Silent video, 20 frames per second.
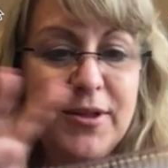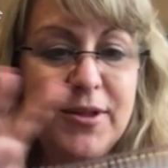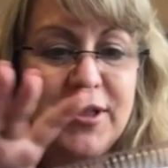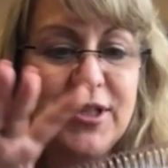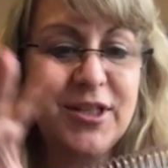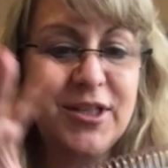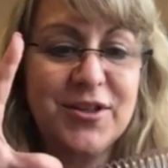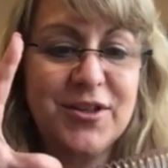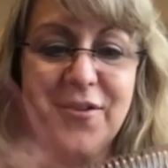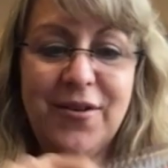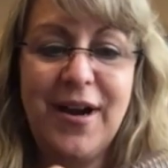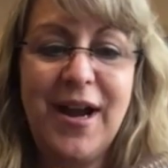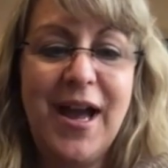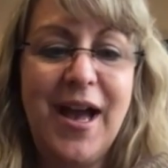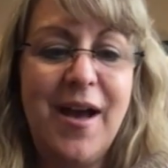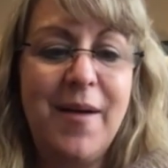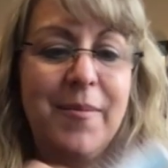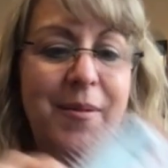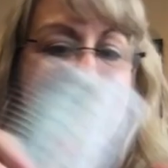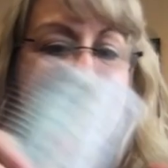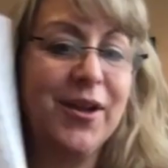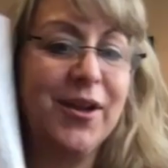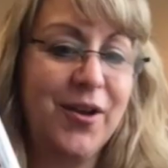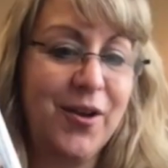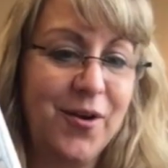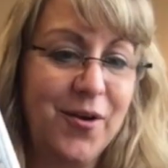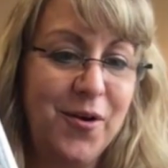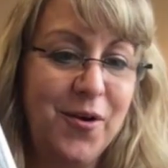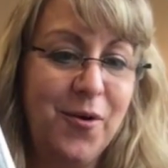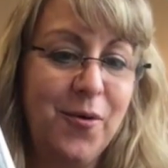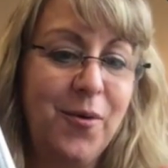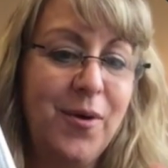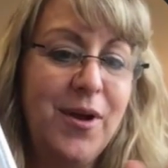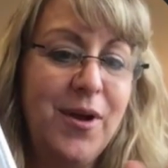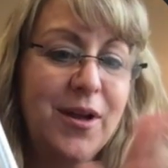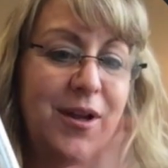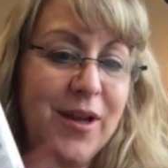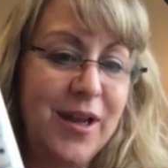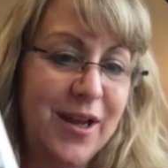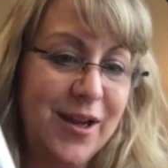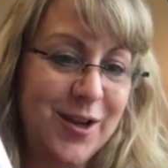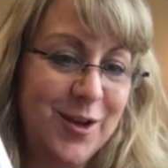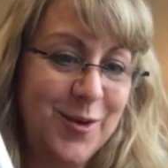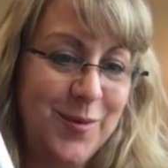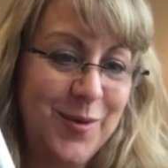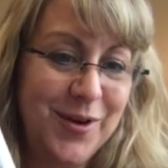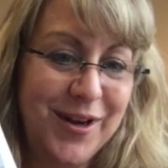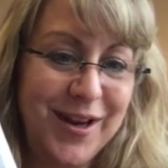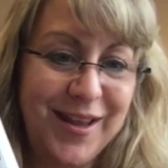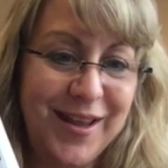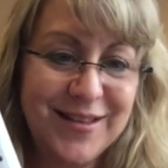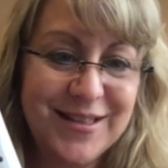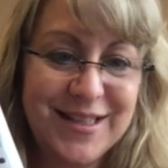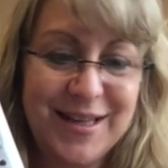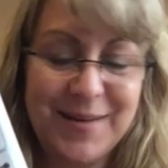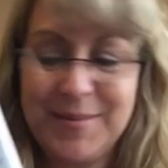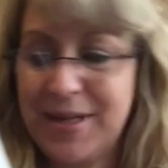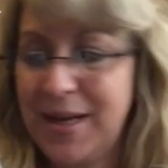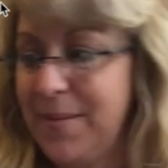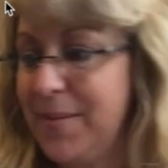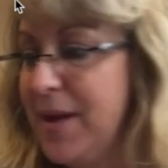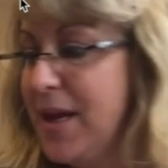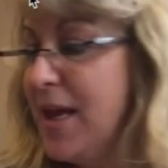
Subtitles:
just grab and go and communicate at the same time.